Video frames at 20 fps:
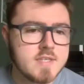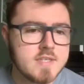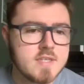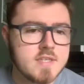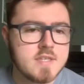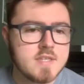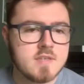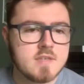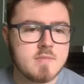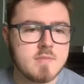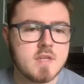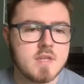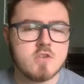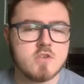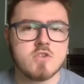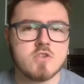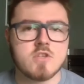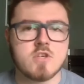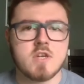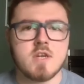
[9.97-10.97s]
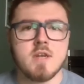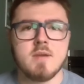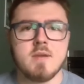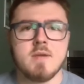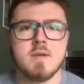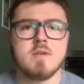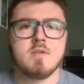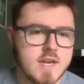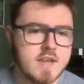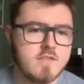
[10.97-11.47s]
This isn't something you're just going
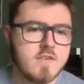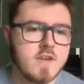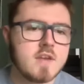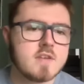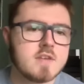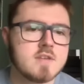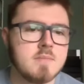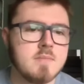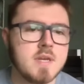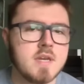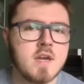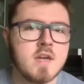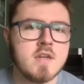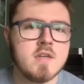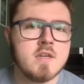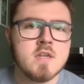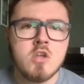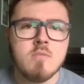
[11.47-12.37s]
to click your fingers and be done.